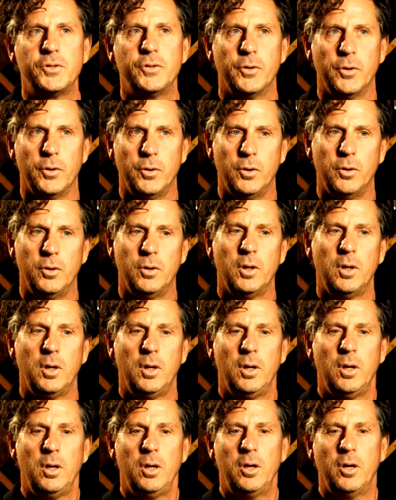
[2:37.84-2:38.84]
to
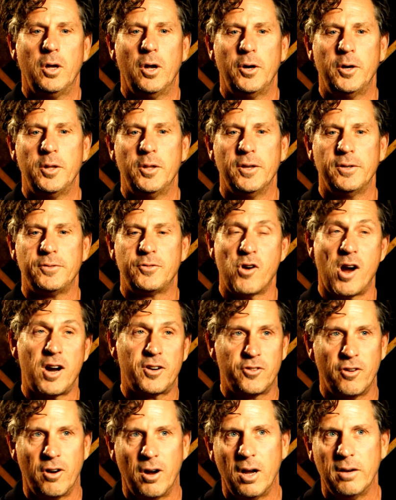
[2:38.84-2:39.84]
the truck
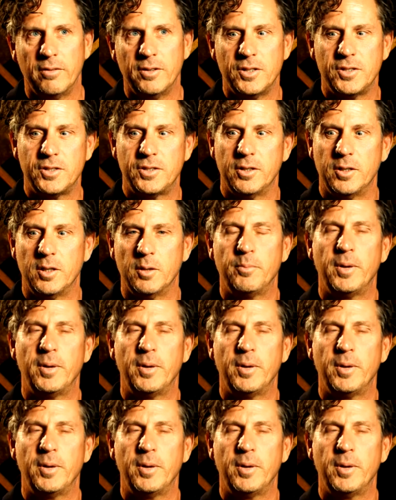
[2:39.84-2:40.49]
drivers, to the